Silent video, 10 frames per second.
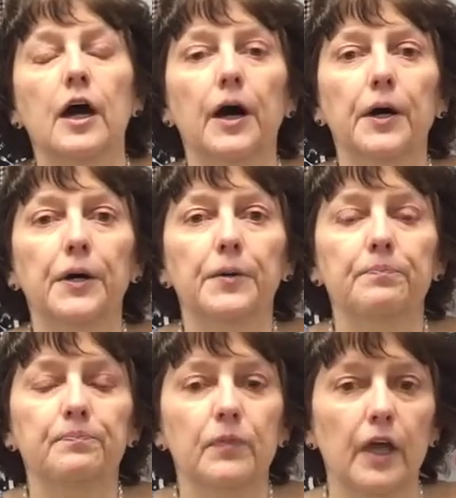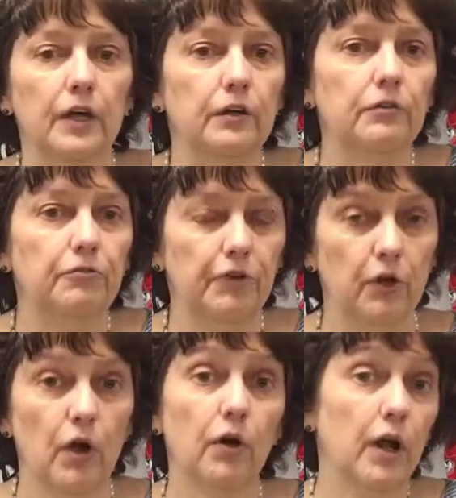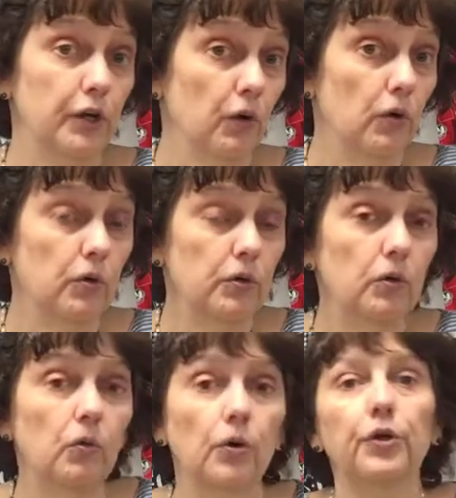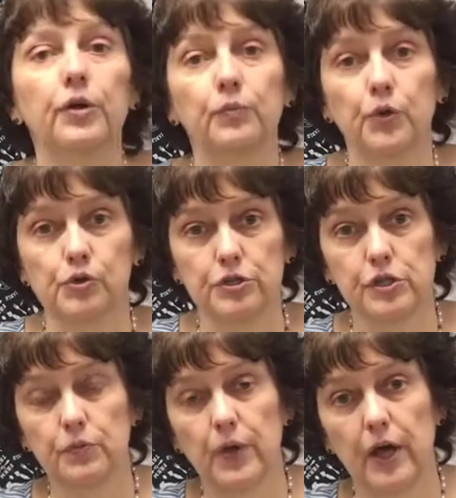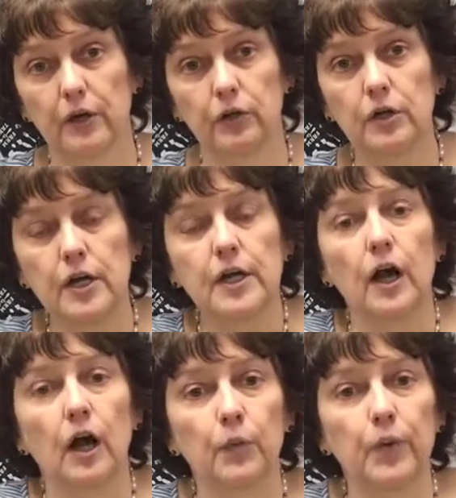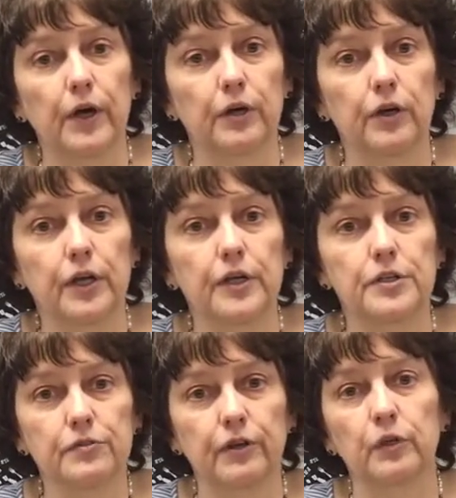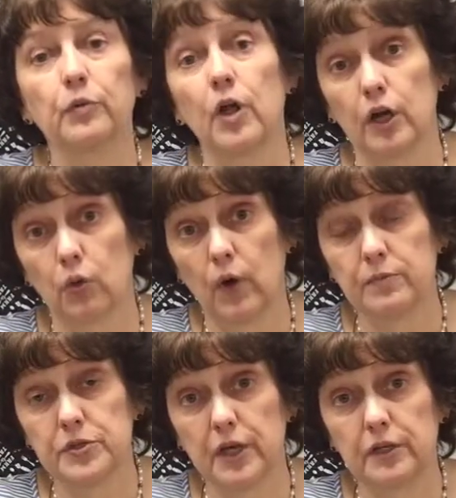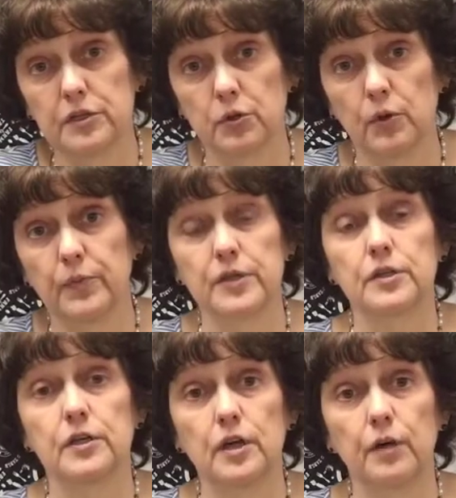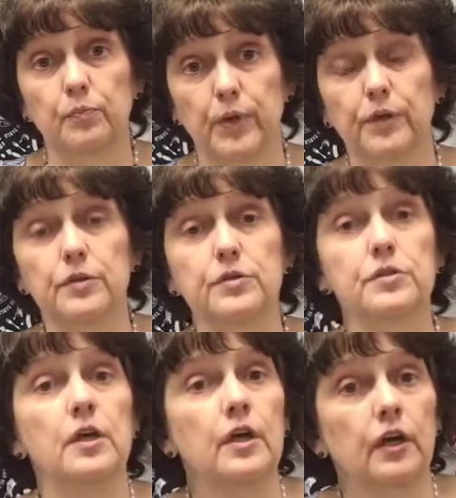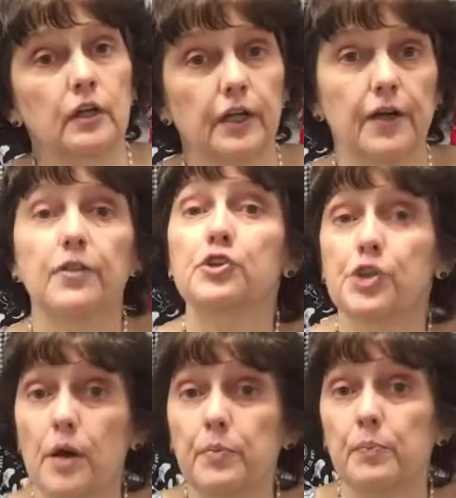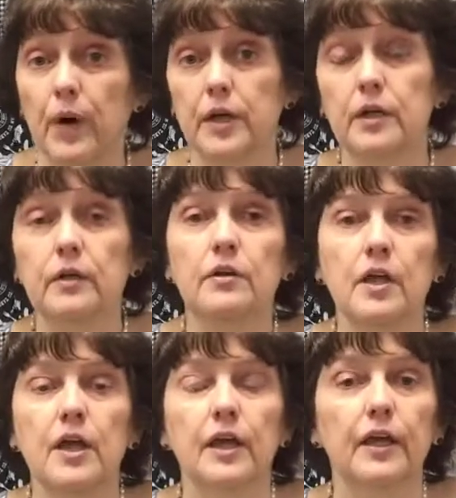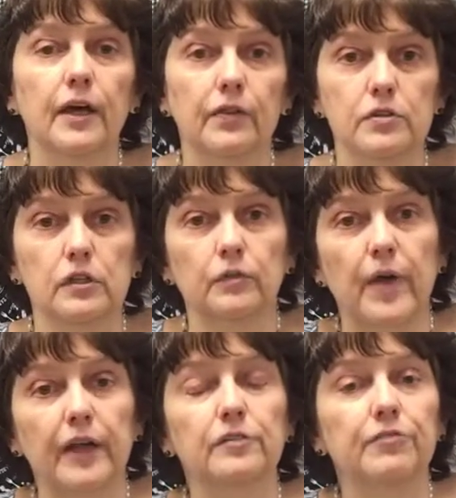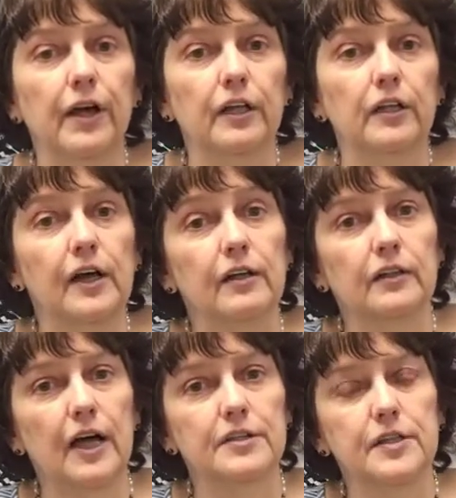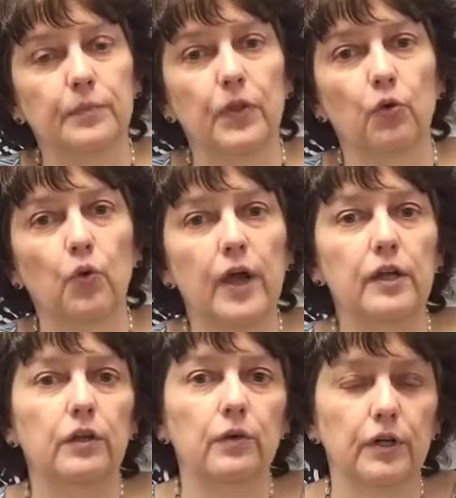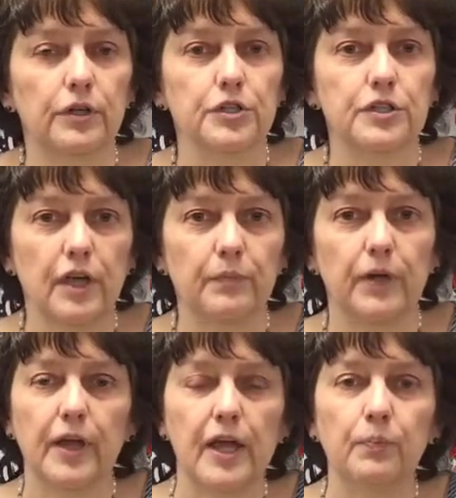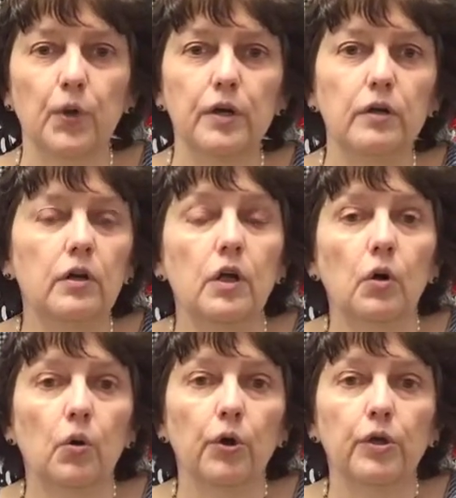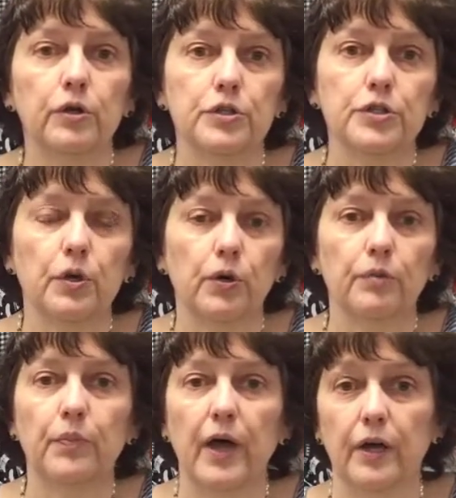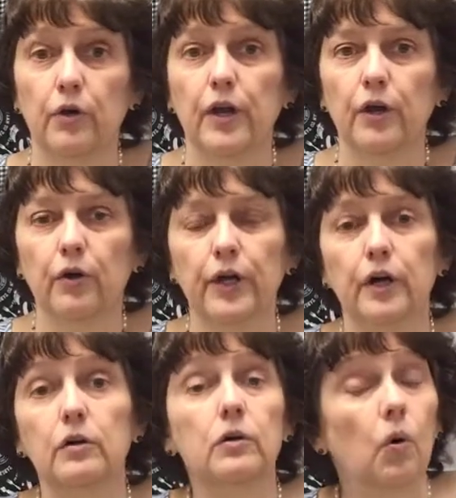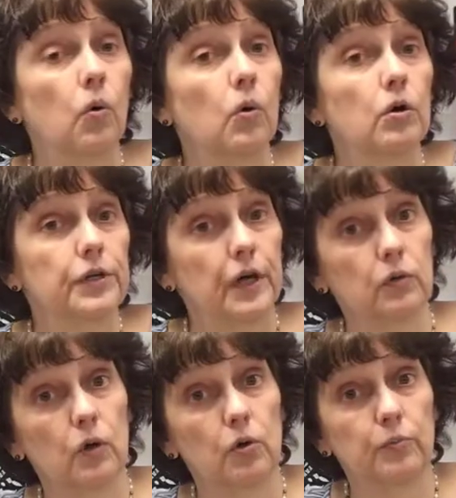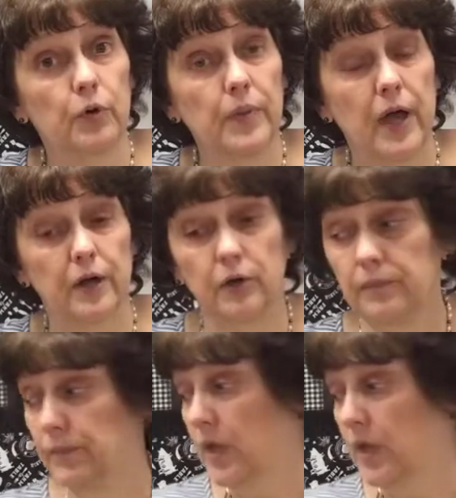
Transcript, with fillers: um, and figure out on your own, or you can purchase our pattern. Our pattern is available on our website, sewingbasket.biz. Click on the shop button, and there's a little magnifying glass up in the right. You can just type in apron or you can just go to the pattern area or downloadable pattern.